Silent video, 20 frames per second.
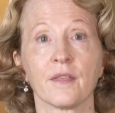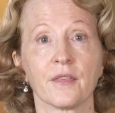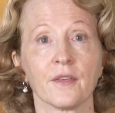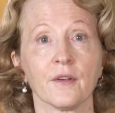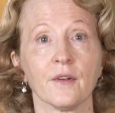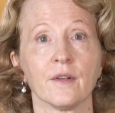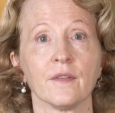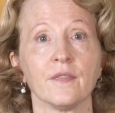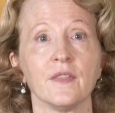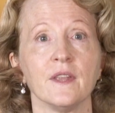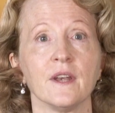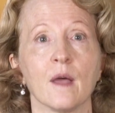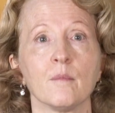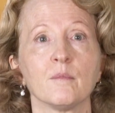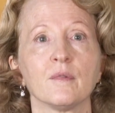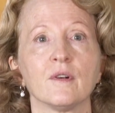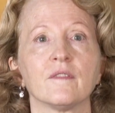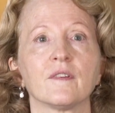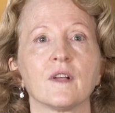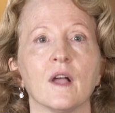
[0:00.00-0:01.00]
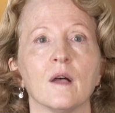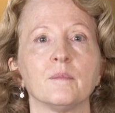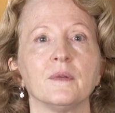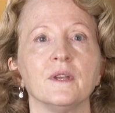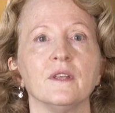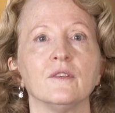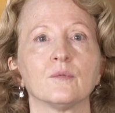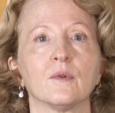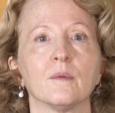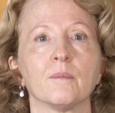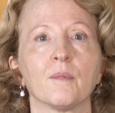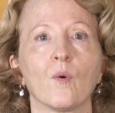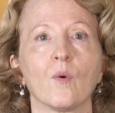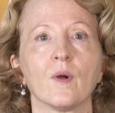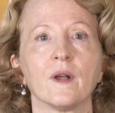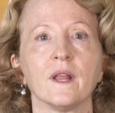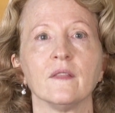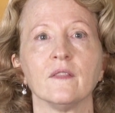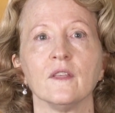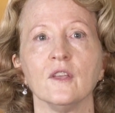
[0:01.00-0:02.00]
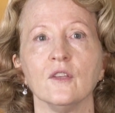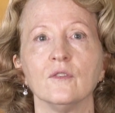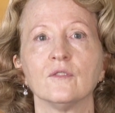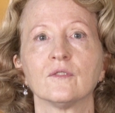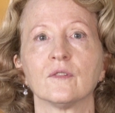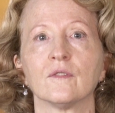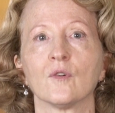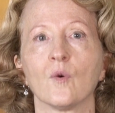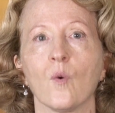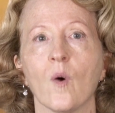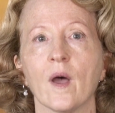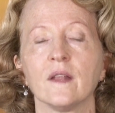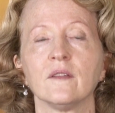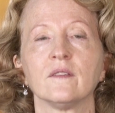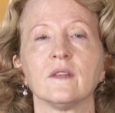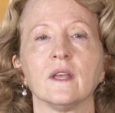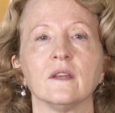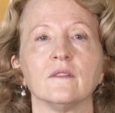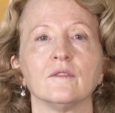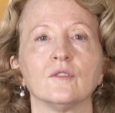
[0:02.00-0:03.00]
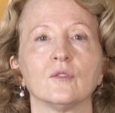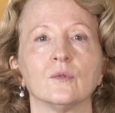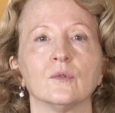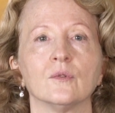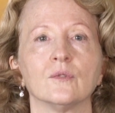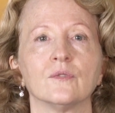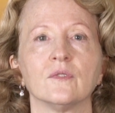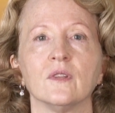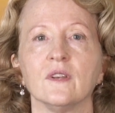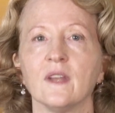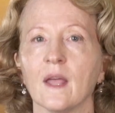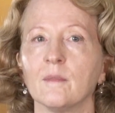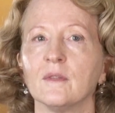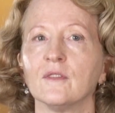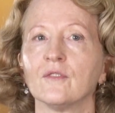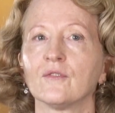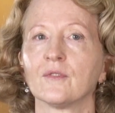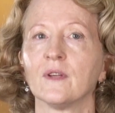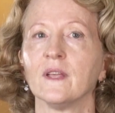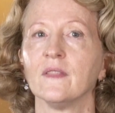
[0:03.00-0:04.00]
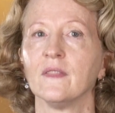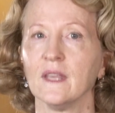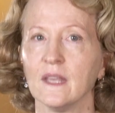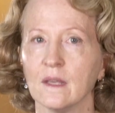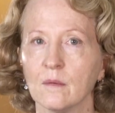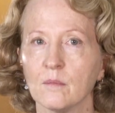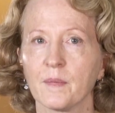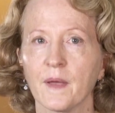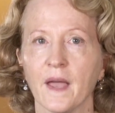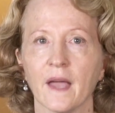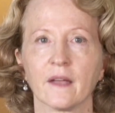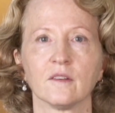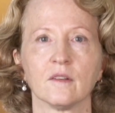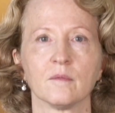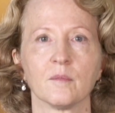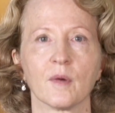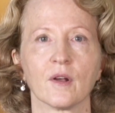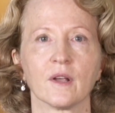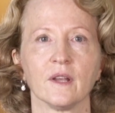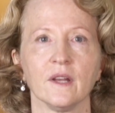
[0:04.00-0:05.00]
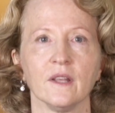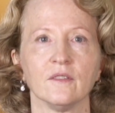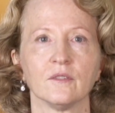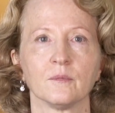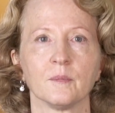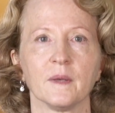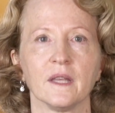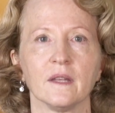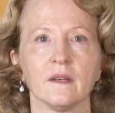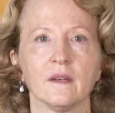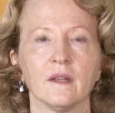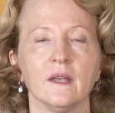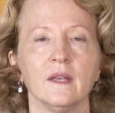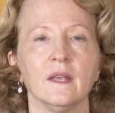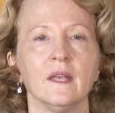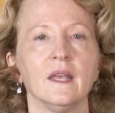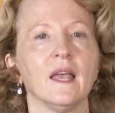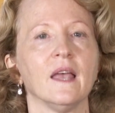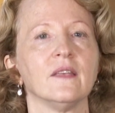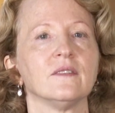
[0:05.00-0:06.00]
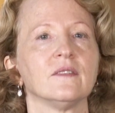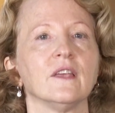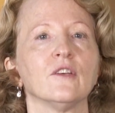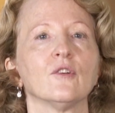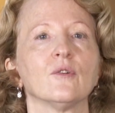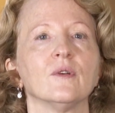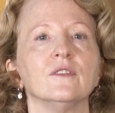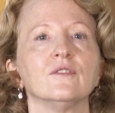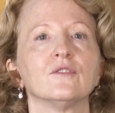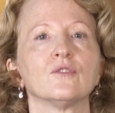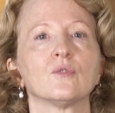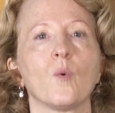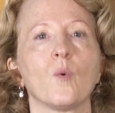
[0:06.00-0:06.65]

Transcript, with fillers: Third, the number of companies reporting the use of quantitative tools to demonstrate the impact of marketing spend has increased